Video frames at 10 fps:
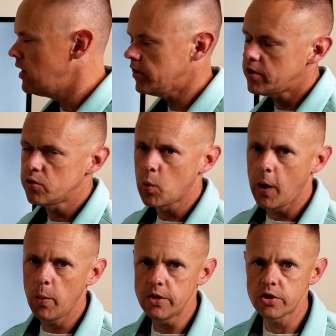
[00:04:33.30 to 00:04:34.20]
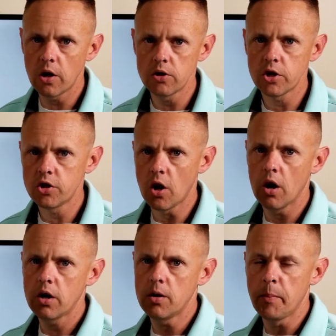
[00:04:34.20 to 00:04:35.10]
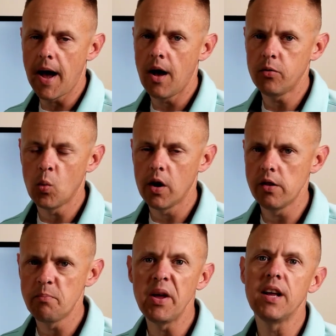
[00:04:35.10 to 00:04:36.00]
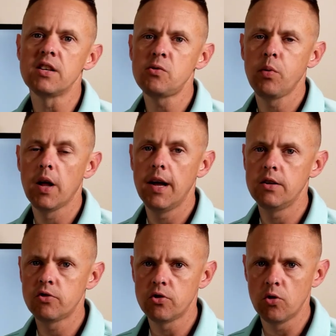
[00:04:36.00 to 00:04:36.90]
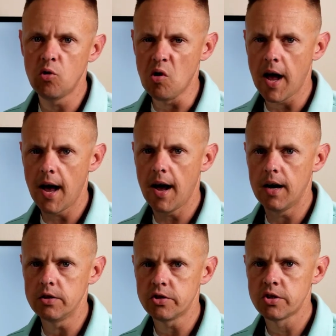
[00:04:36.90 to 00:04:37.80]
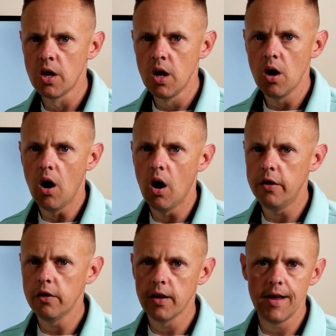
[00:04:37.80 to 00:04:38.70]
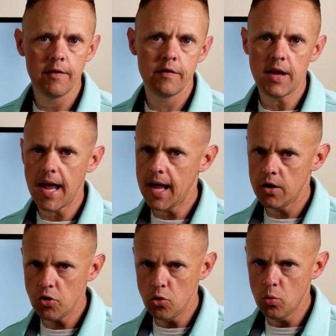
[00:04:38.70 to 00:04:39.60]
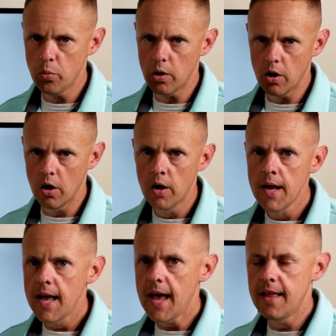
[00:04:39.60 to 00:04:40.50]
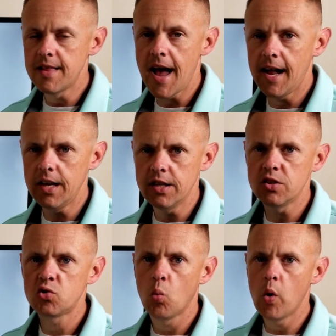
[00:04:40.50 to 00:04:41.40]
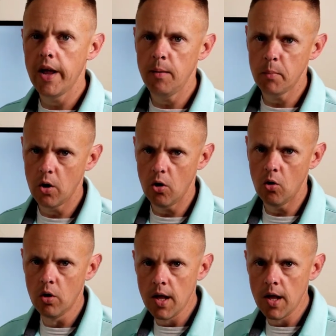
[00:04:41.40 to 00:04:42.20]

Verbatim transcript: this is where we start to talk about one of the biggest plays Google has on Lyft and Uber, and that is Waymo.